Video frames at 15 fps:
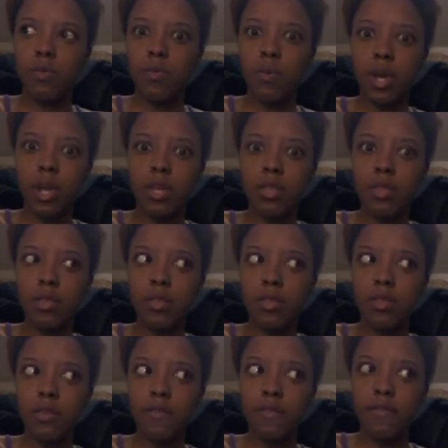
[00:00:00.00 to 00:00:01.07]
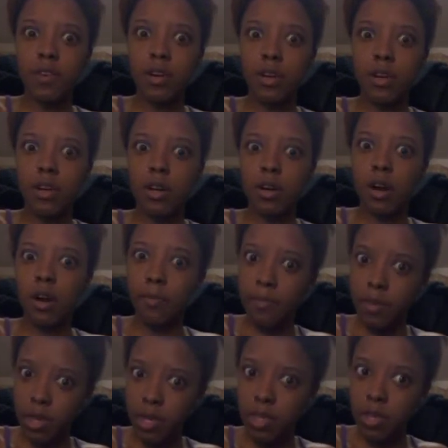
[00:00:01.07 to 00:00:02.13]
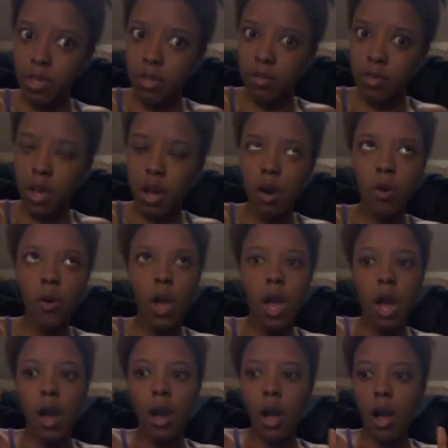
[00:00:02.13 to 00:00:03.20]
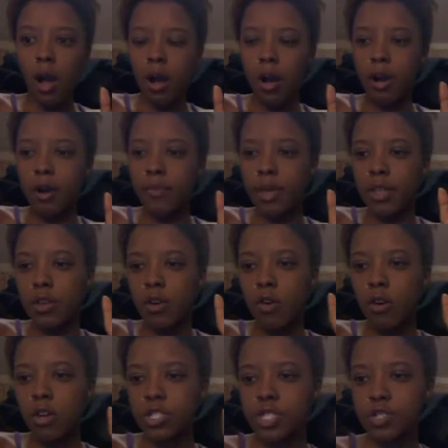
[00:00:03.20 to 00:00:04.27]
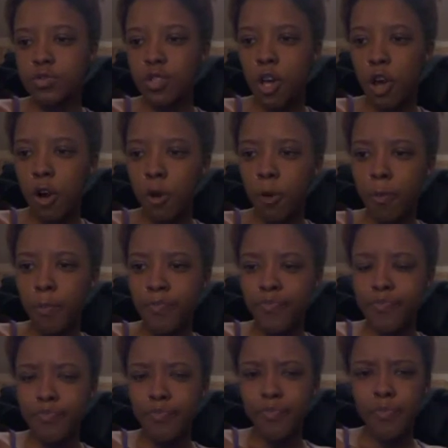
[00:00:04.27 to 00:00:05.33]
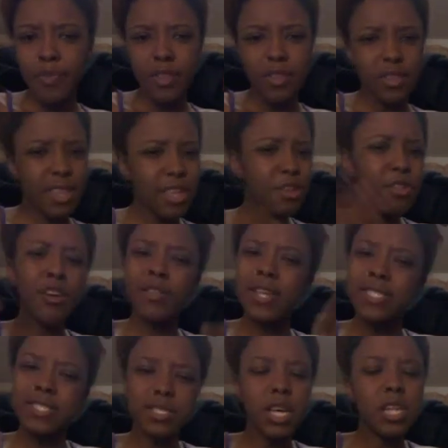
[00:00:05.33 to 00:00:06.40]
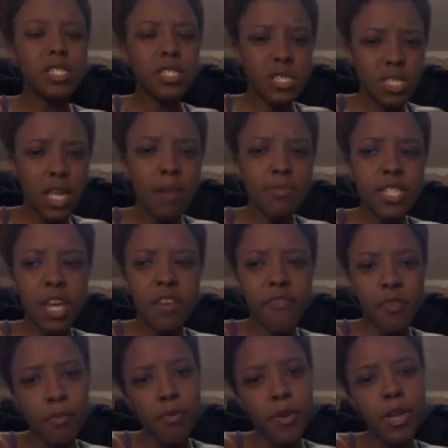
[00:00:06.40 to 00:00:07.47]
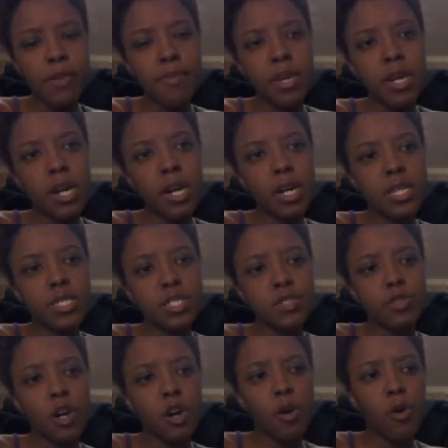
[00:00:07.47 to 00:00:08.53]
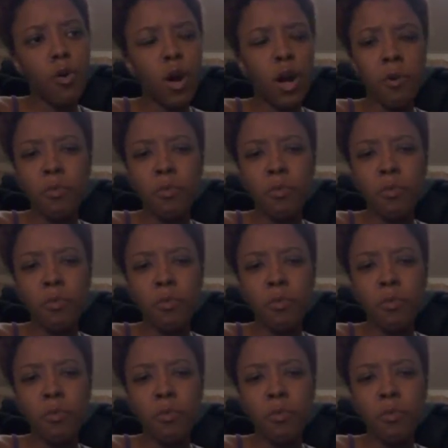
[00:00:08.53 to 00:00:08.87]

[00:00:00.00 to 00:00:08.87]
wait the fuck a minute. And of course, that's a touchy subject for Bree because we know